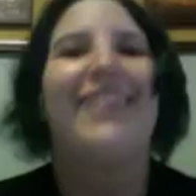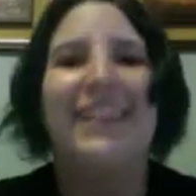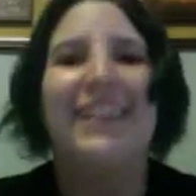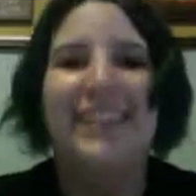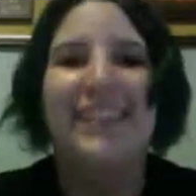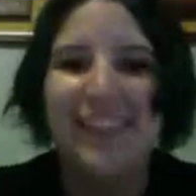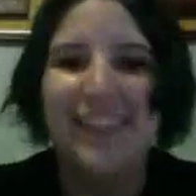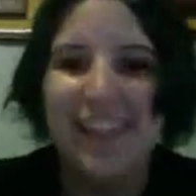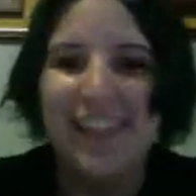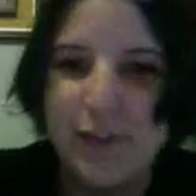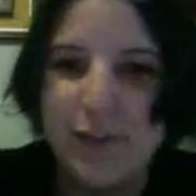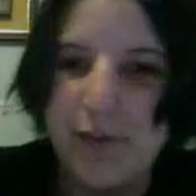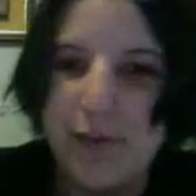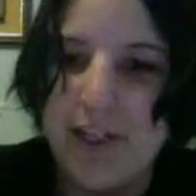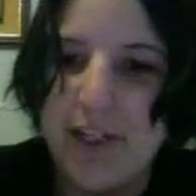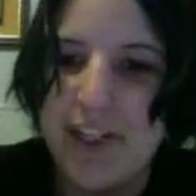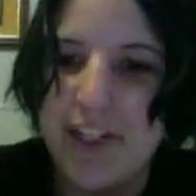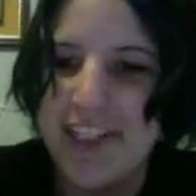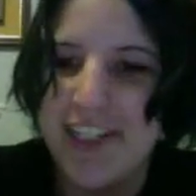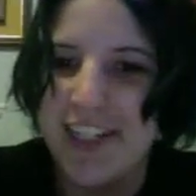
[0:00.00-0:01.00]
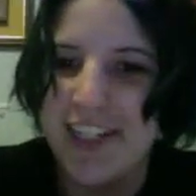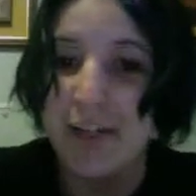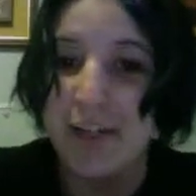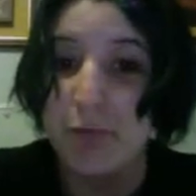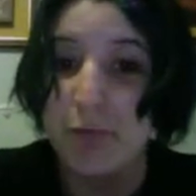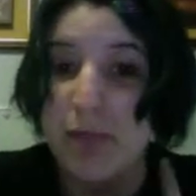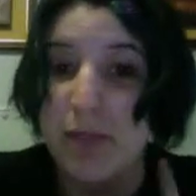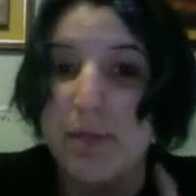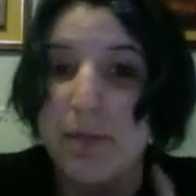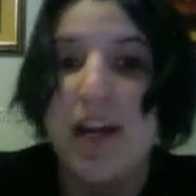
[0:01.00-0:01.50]
Thanks for watching,
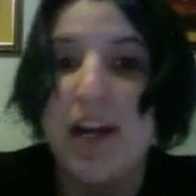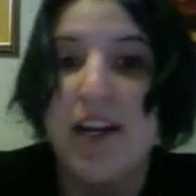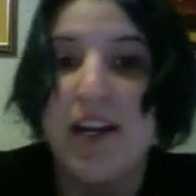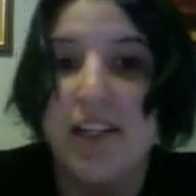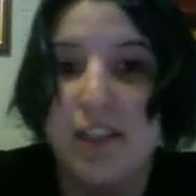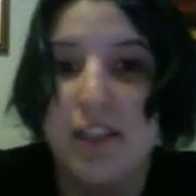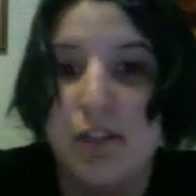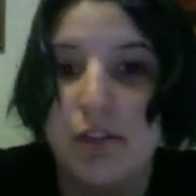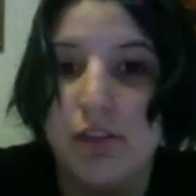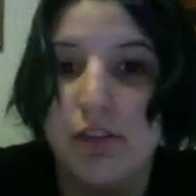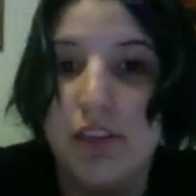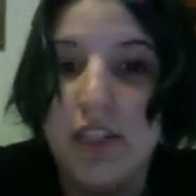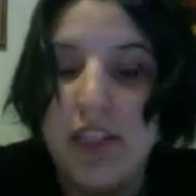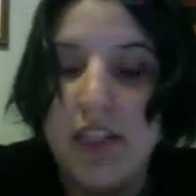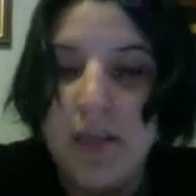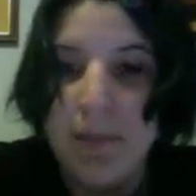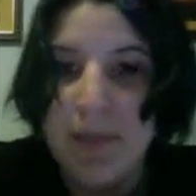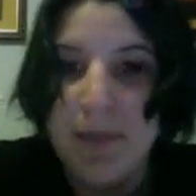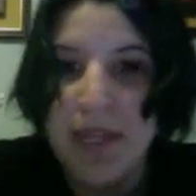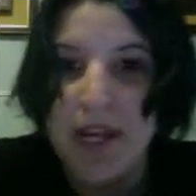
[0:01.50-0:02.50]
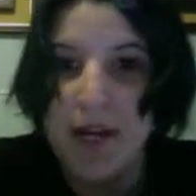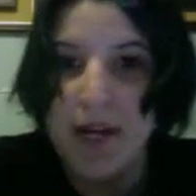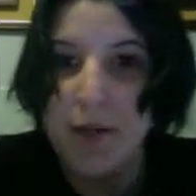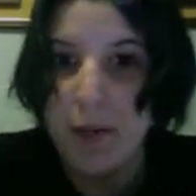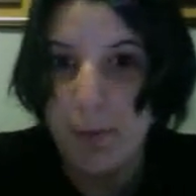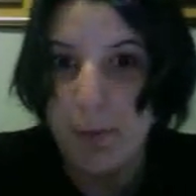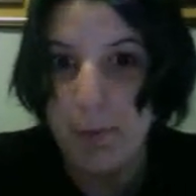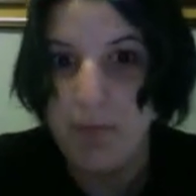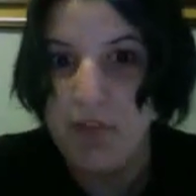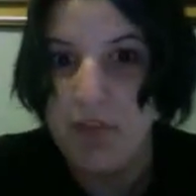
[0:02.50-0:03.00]
and read my article,
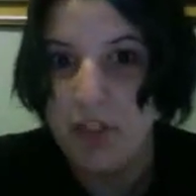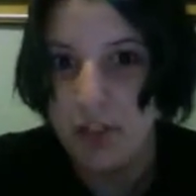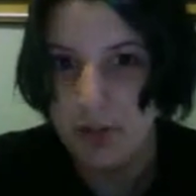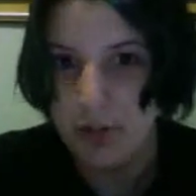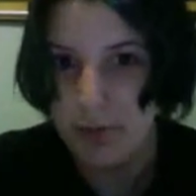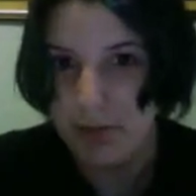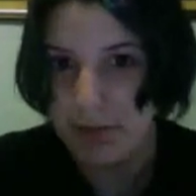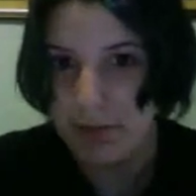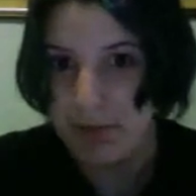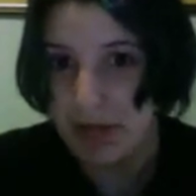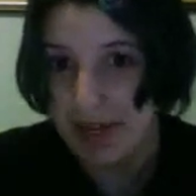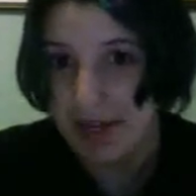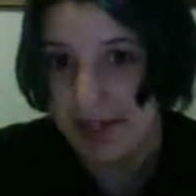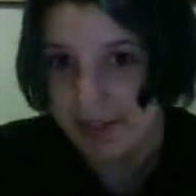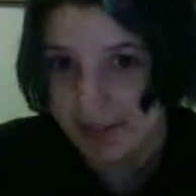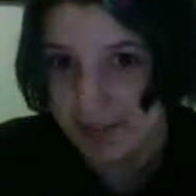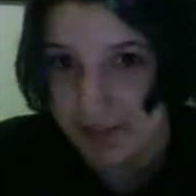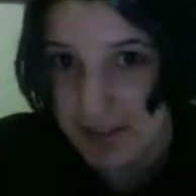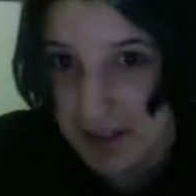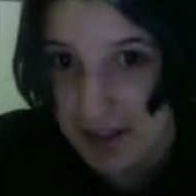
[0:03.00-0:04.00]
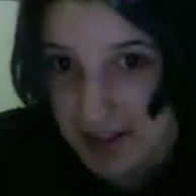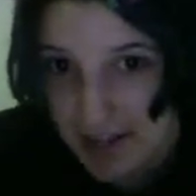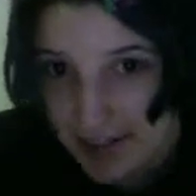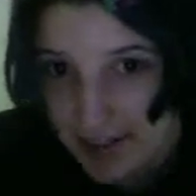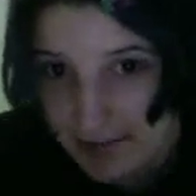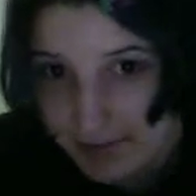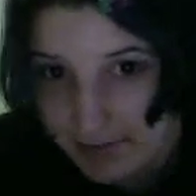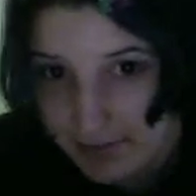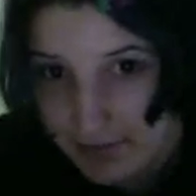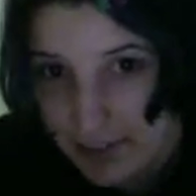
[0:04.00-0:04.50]
The Newbie Buyer's
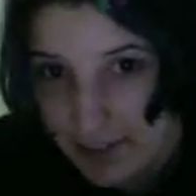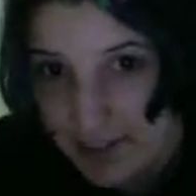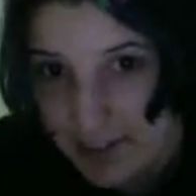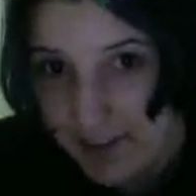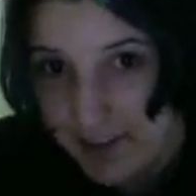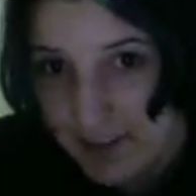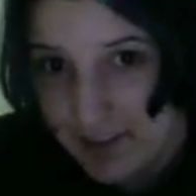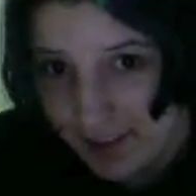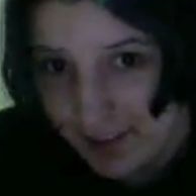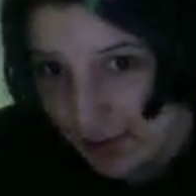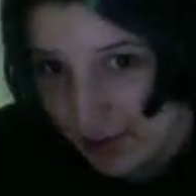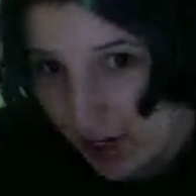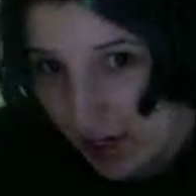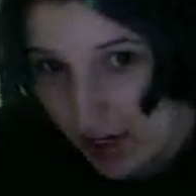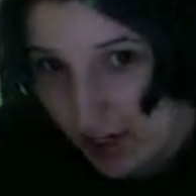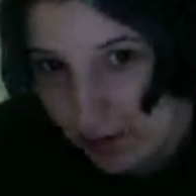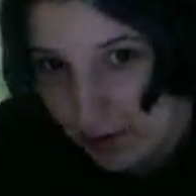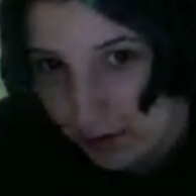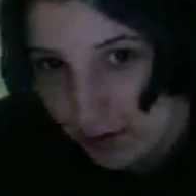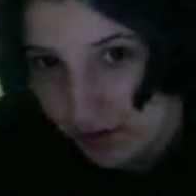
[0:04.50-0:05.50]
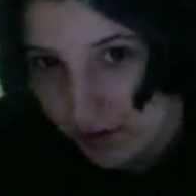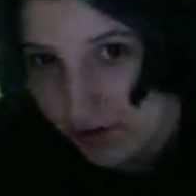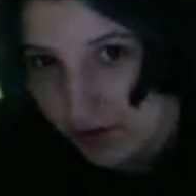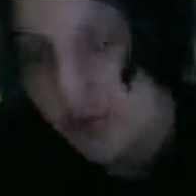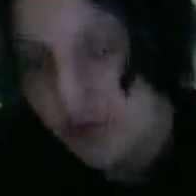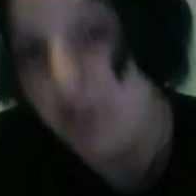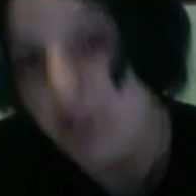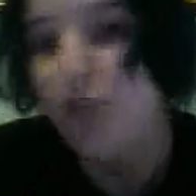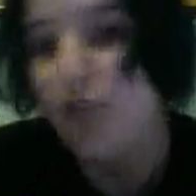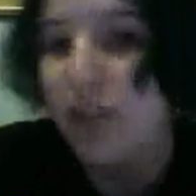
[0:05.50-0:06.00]
Guide. It's a sister article
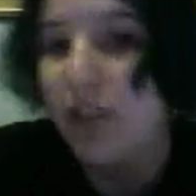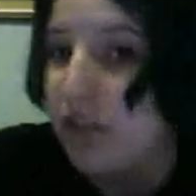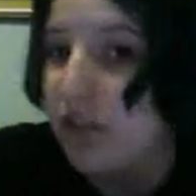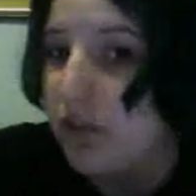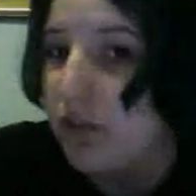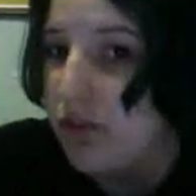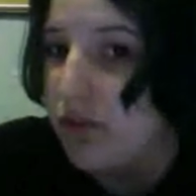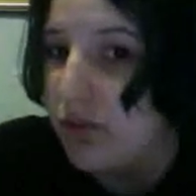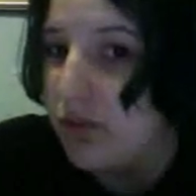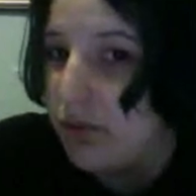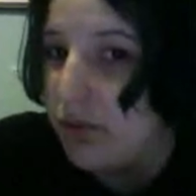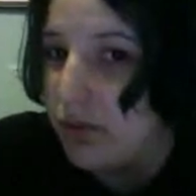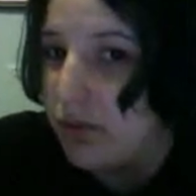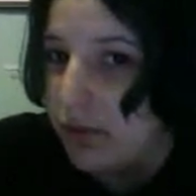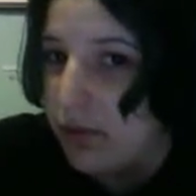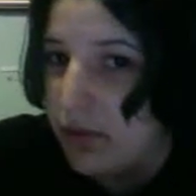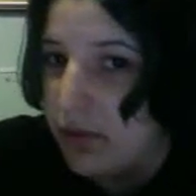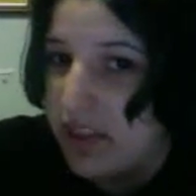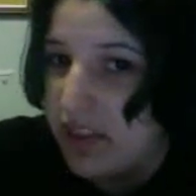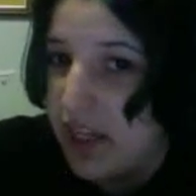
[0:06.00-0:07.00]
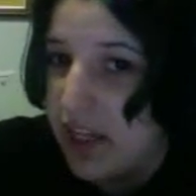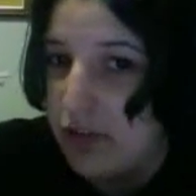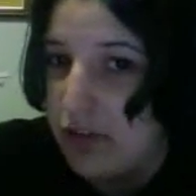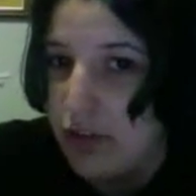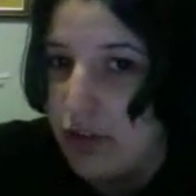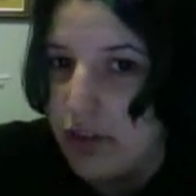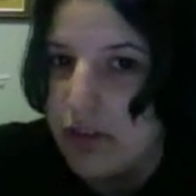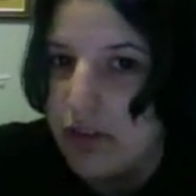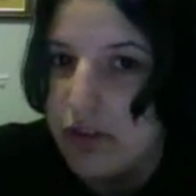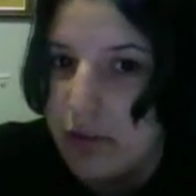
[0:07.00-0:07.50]
to Dreads to Sell,
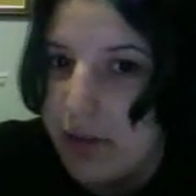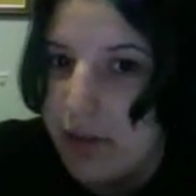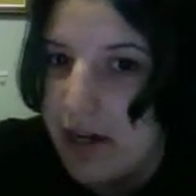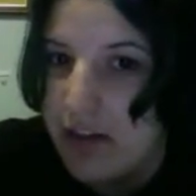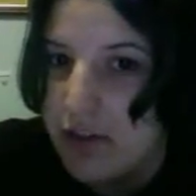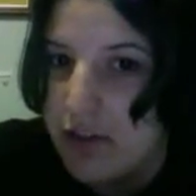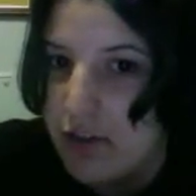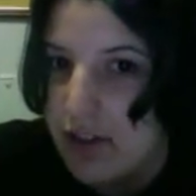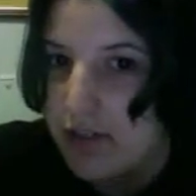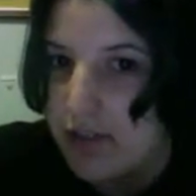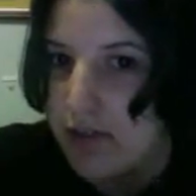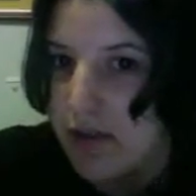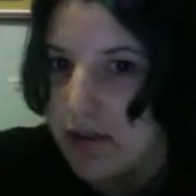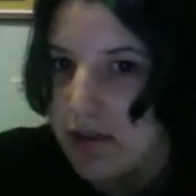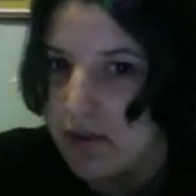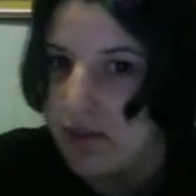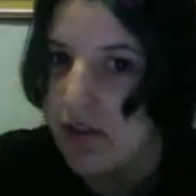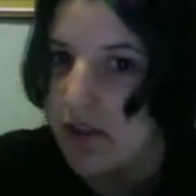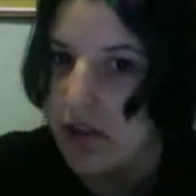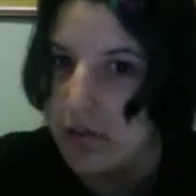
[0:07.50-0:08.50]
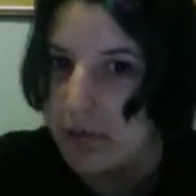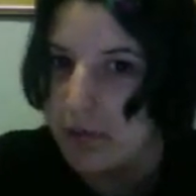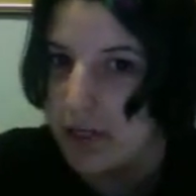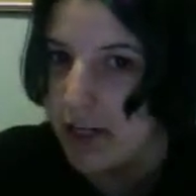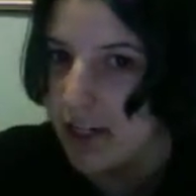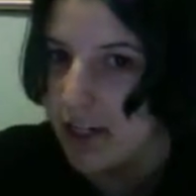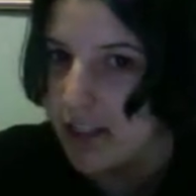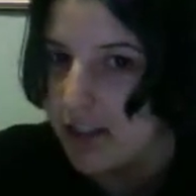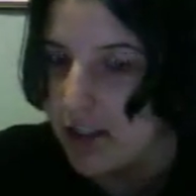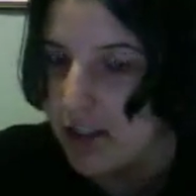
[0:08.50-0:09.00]
Dreads to Wear, and Dreads That Suck
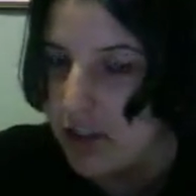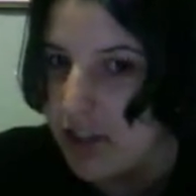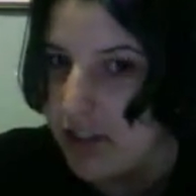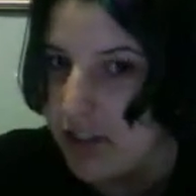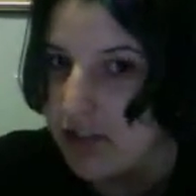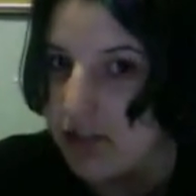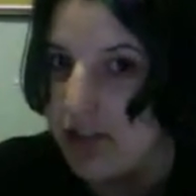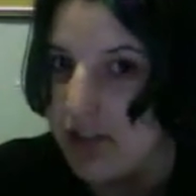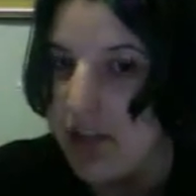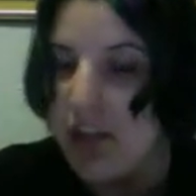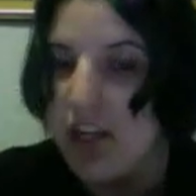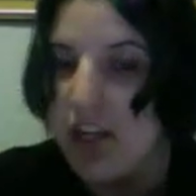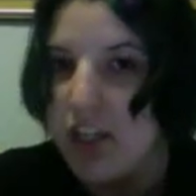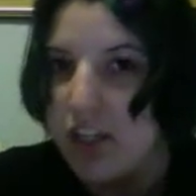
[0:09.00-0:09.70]
by Kick Shins.